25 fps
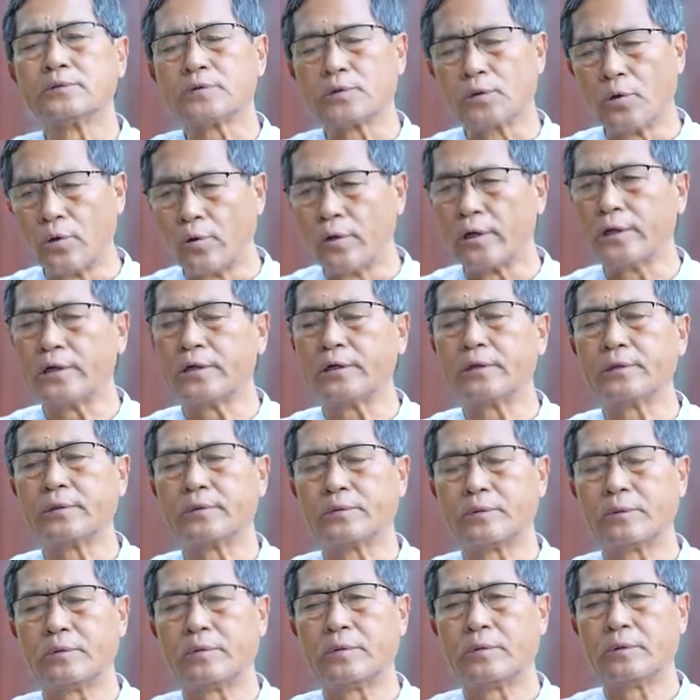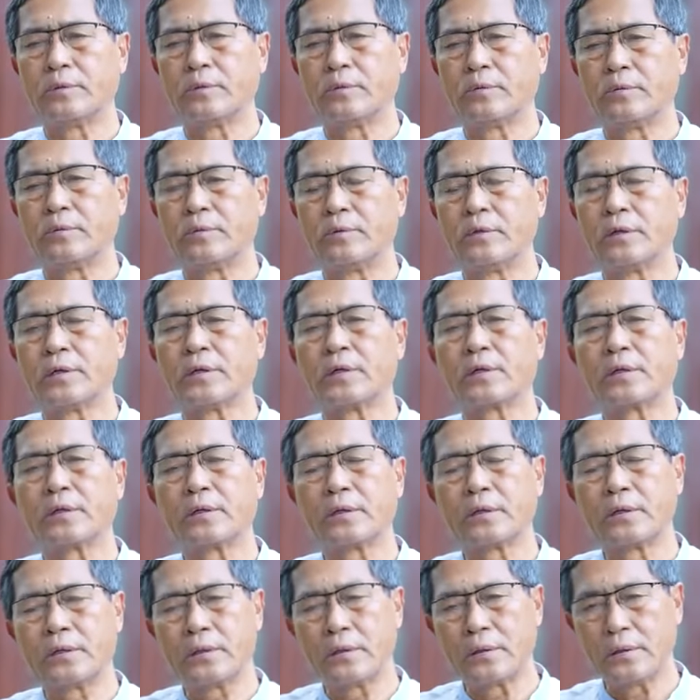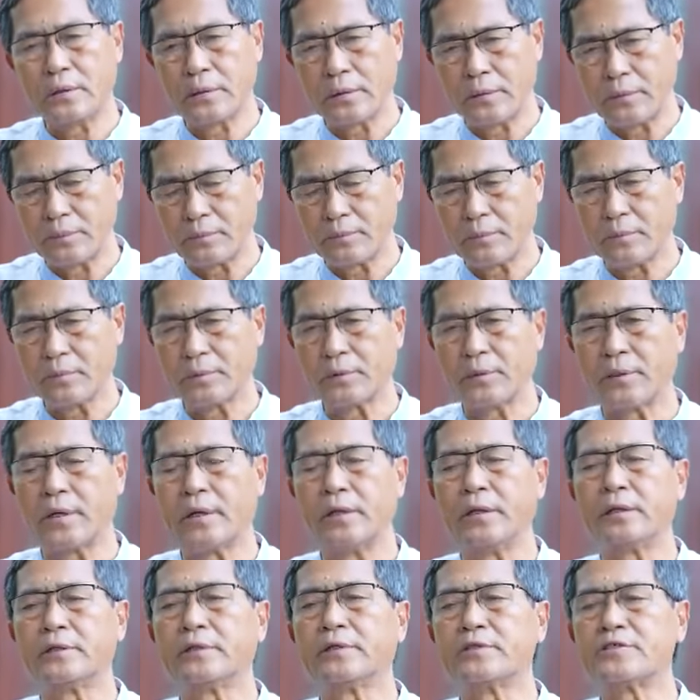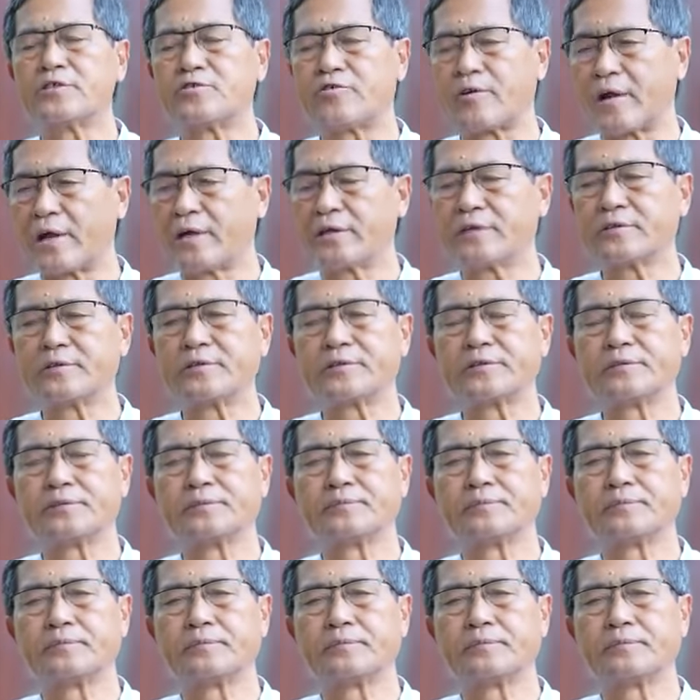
slowly, we are gaining the strength.